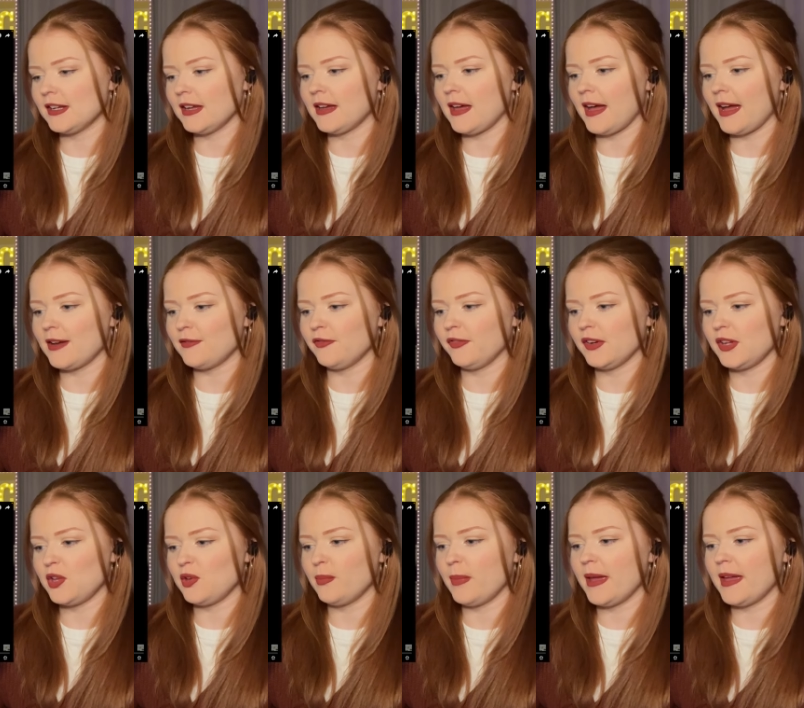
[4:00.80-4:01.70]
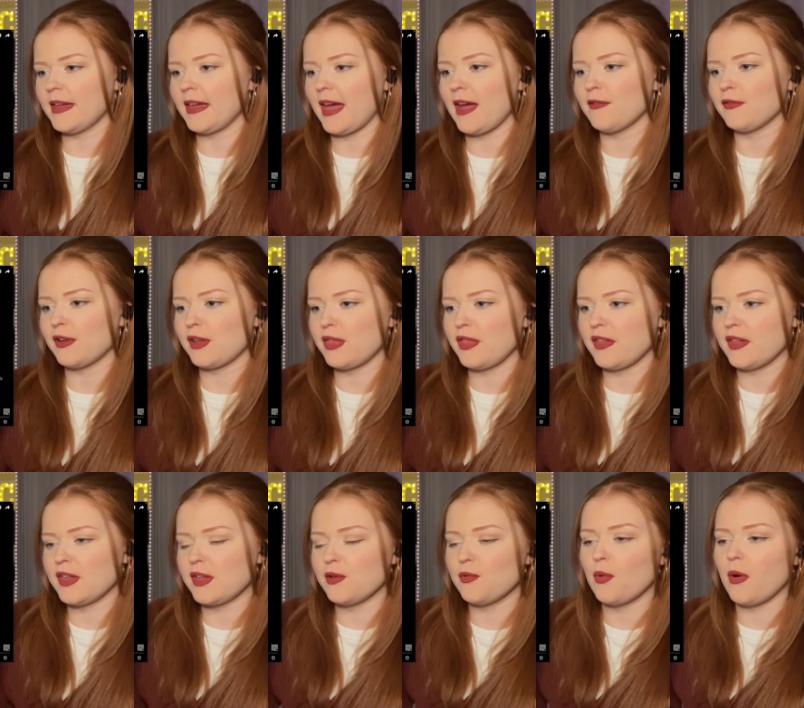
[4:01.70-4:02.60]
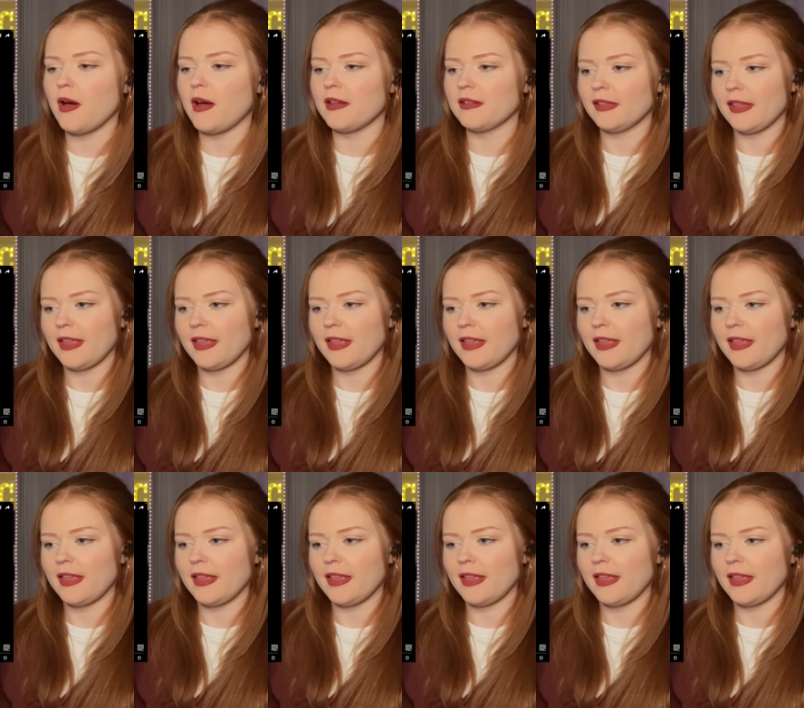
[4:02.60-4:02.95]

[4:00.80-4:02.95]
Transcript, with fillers: a guide for you, pick everything you want.